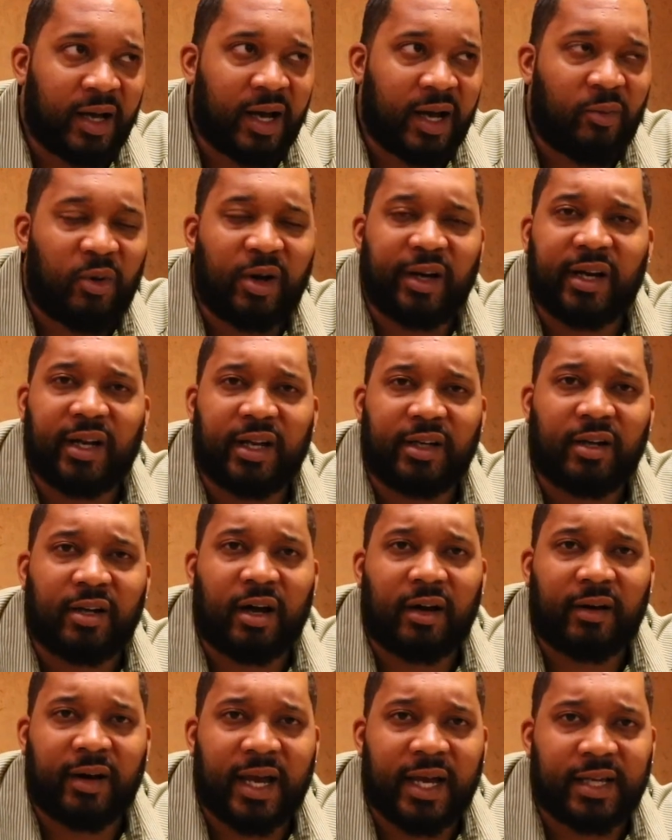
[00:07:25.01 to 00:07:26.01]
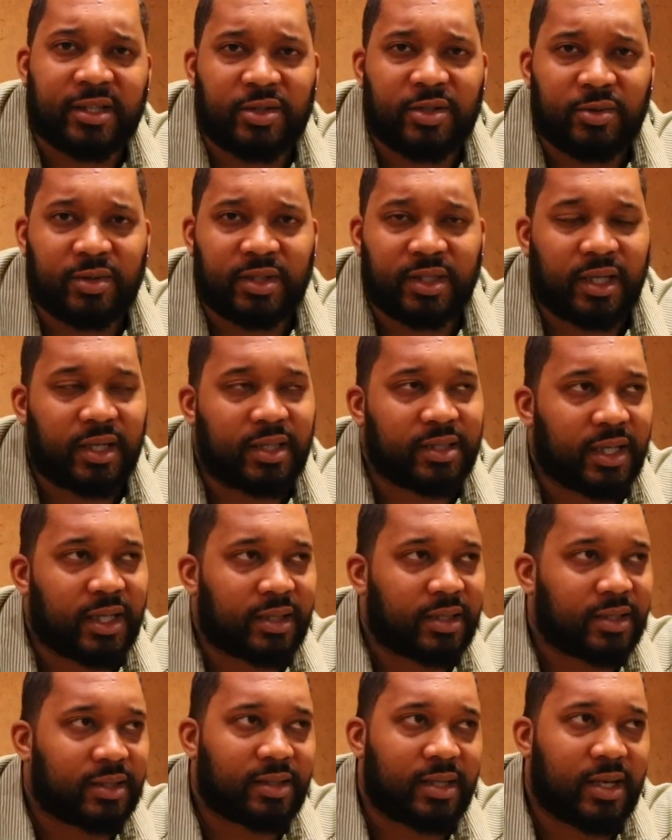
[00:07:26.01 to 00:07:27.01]
I wanted a daughter. I had two sons
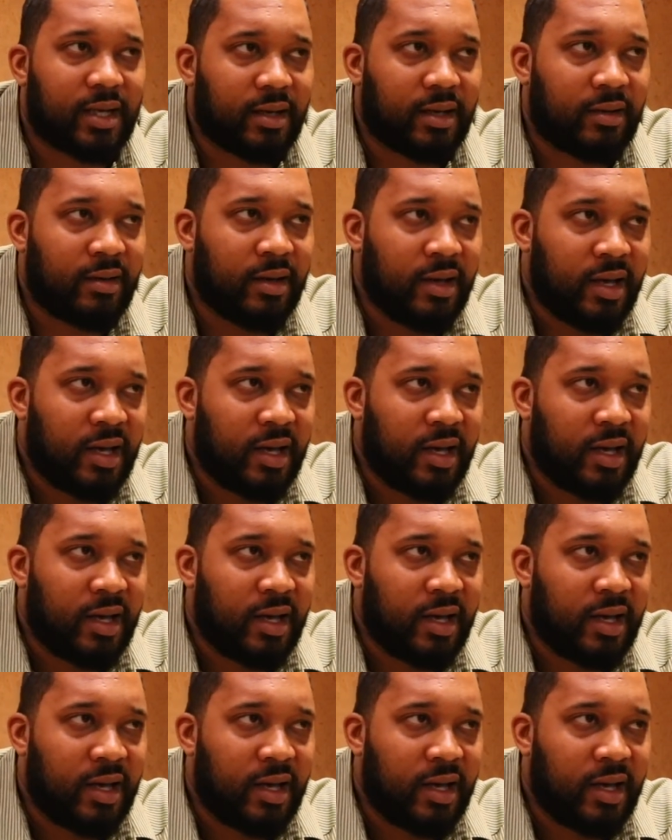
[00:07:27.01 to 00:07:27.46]
at this time.